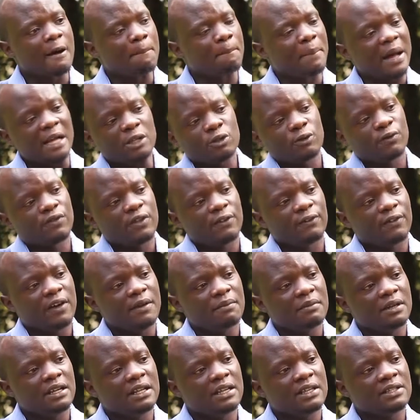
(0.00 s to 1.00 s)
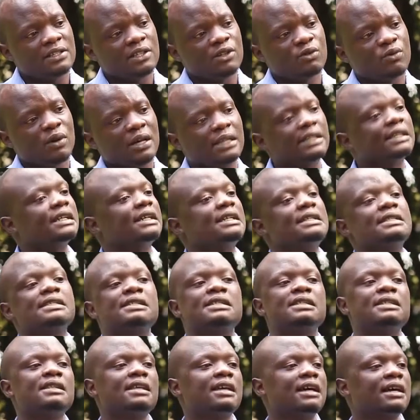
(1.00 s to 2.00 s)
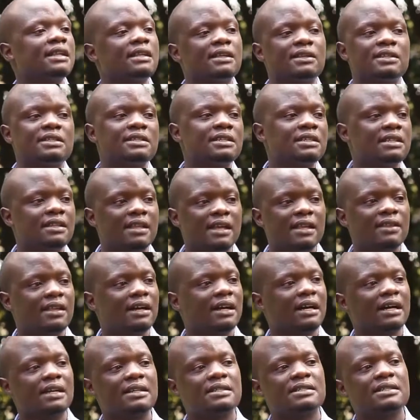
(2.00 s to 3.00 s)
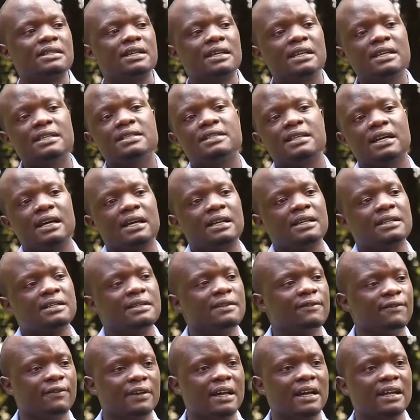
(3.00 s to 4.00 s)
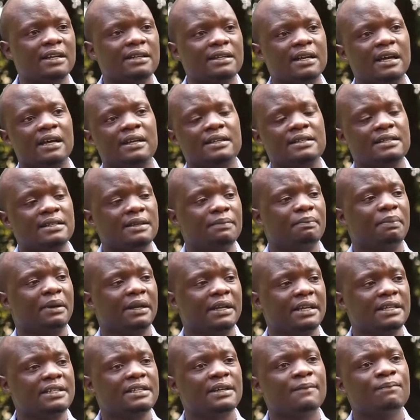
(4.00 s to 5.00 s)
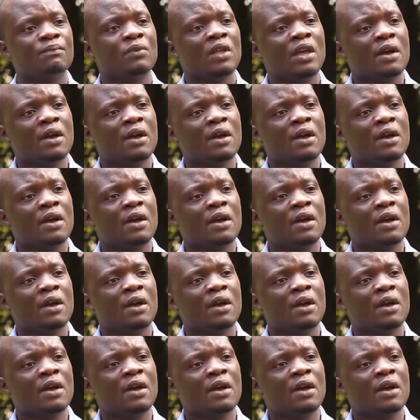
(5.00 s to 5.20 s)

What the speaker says: part of the family is in one country, the other is in the other country, kids are separate.